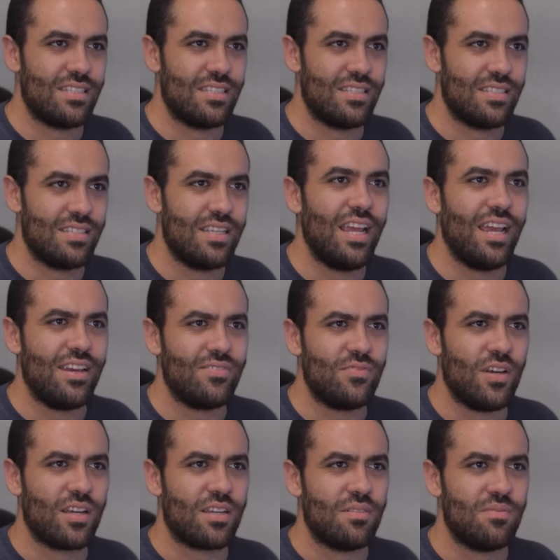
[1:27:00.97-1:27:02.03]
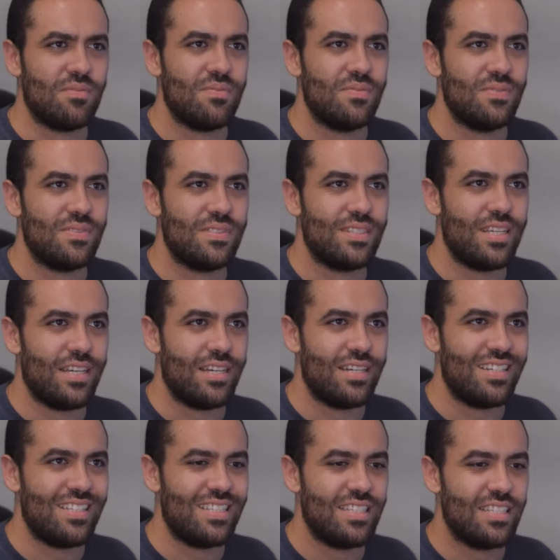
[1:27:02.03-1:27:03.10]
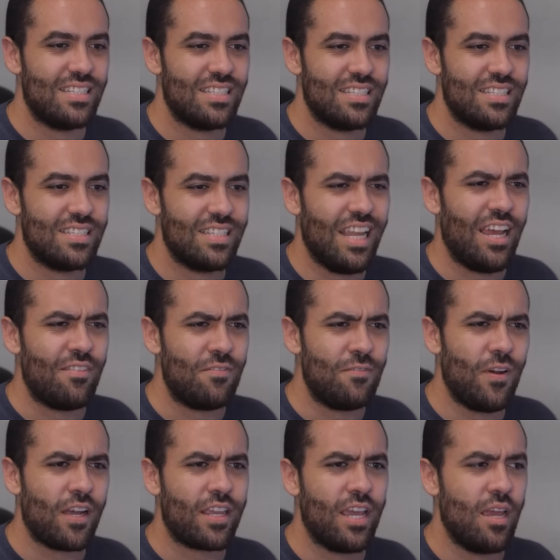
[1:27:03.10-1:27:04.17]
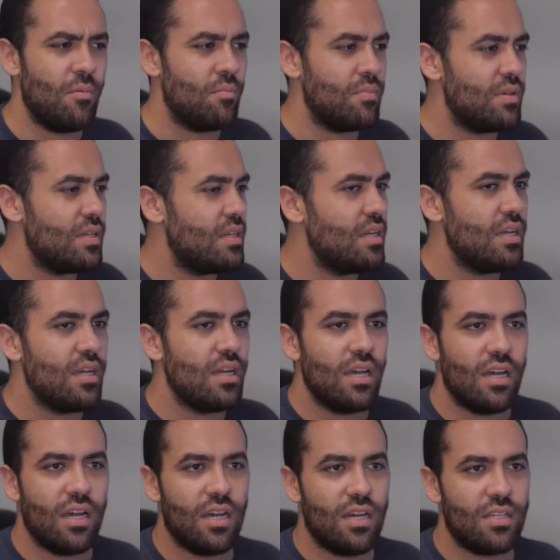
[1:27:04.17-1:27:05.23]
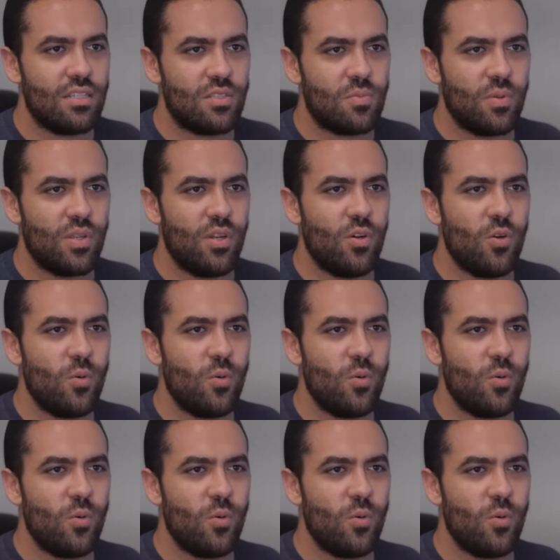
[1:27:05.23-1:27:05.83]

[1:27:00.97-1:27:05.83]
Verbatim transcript: Yeah, fuck him. Yeah. Yeah, fuck him. Uh, you know who we